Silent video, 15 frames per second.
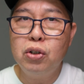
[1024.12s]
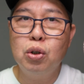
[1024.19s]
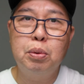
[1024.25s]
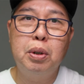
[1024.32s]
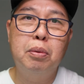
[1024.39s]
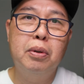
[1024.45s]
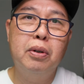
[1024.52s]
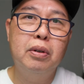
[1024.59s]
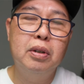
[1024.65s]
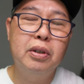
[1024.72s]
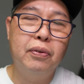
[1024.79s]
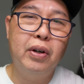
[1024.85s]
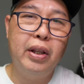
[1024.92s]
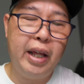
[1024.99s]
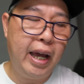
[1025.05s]
suitable
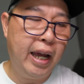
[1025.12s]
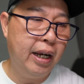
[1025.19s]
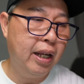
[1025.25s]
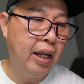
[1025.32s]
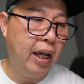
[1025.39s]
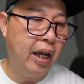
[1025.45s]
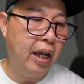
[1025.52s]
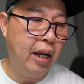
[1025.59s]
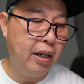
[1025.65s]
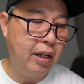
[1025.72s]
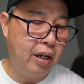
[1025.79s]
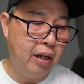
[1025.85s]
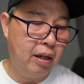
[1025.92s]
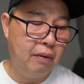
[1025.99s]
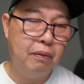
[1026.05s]
for that, and
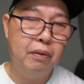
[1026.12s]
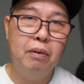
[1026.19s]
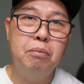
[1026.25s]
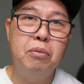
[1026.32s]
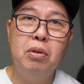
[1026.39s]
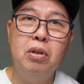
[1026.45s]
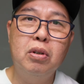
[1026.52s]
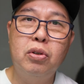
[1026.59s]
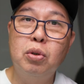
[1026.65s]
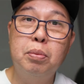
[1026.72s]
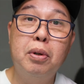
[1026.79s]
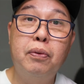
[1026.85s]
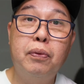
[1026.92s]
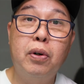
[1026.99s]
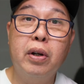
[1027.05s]

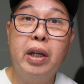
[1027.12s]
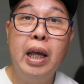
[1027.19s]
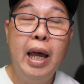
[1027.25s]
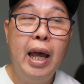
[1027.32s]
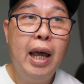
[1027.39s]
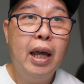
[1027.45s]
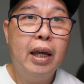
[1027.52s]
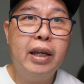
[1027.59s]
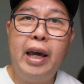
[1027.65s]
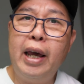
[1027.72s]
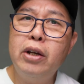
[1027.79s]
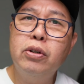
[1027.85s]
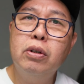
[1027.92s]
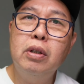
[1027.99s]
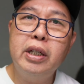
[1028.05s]
suitable for
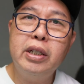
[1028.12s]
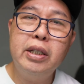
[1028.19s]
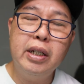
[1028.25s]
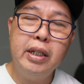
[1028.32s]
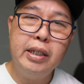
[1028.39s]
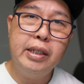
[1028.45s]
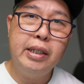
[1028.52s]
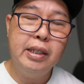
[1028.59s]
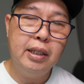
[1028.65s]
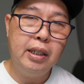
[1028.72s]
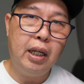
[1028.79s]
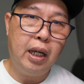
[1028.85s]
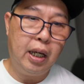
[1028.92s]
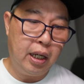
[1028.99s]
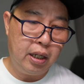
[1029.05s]
casual listeners,
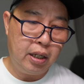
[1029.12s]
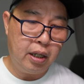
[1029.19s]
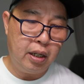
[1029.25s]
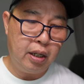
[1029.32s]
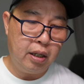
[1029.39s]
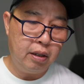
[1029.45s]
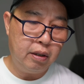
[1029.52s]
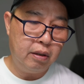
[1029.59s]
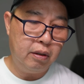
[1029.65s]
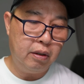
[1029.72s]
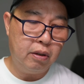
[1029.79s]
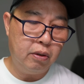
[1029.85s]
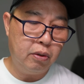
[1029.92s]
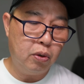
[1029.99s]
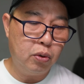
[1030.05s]
and you
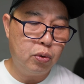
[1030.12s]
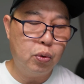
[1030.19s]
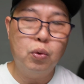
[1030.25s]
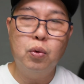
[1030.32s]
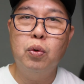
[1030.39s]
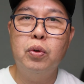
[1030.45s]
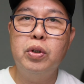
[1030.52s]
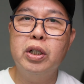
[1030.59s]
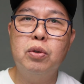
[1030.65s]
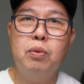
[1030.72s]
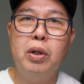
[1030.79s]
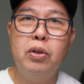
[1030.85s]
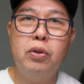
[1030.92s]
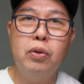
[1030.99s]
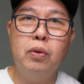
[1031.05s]
know, those who just
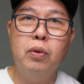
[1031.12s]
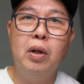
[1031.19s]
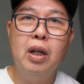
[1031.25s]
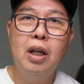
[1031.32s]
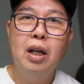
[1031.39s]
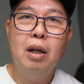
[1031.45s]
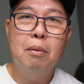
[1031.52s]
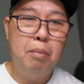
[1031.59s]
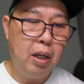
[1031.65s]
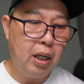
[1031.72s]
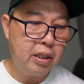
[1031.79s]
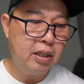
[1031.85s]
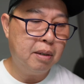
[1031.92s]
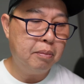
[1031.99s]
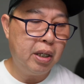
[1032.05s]
want to
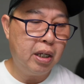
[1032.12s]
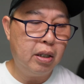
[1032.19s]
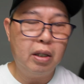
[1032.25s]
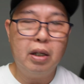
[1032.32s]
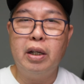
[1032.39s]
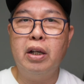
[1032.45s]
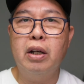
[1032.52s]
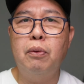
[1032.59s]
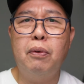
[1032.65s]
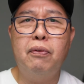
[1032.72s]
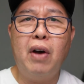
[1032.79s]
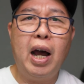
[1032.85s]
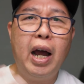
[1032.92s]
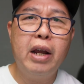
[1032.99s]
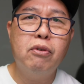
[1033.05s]
plug something in the ear with
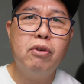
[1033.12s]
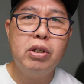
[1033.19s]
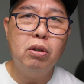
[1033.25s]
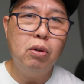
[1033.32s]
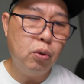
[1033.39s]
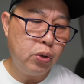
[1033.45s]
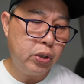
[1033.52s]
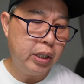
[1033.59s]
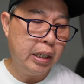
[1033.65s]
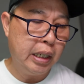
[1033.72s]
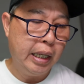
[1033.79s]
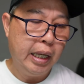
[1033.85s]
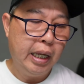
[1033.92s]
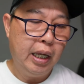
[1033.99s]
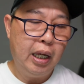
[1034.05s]
high resolution
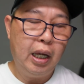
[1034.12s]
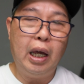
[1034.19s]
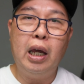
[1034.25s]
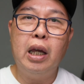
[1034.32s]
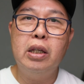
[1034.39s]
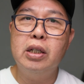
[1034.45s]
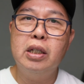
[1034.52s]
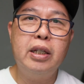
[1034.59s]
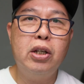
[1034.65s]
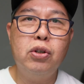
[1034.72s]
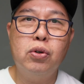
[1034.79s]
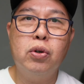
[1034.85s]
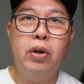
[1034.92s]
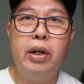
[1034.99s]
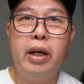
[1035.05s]
and just
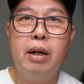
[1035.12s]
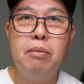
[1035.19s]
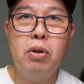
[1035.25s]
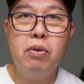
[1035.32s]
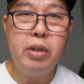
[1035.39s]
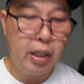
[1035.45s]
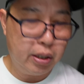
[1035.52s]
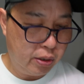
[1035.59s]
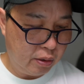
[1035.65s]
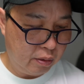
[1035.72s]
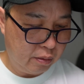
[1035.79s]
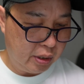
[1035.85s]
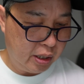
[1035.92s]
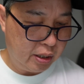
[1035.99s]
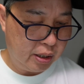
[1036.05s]
enjoy their music. So
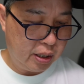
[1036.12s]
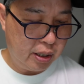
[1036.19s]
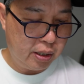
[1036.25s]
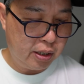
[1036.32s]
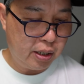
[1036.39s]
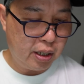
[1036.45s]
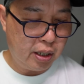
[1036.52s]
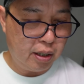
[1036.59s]
this is